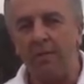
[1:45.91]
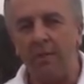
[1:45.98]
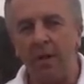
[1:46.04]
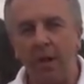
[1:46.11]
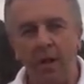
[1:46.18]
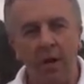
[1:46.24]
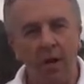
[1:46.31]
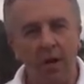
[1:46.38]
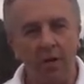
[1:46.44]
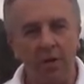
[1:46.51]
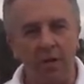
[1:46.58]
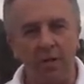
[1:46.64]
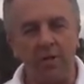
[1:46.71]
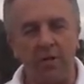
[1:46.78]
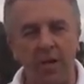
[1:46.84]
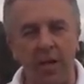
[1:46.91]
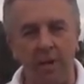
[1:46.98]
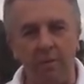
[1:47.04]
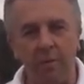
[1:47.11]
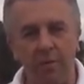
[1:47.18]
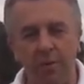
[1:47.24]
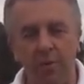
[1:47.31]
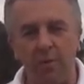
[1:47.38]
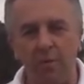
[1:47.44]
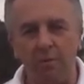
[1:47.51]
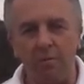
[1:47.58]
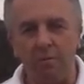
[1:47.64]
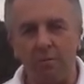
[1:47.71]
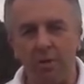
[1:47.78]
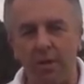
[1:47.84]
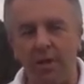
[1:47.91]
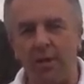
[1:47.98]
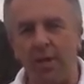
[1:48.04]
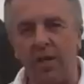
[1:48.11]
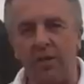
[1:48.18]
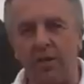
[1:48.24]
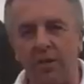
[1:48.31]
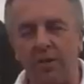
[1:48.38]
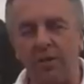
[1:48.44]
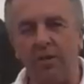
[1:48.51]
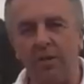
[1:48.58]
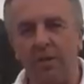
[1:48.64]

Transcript: largely the same, a few slight changes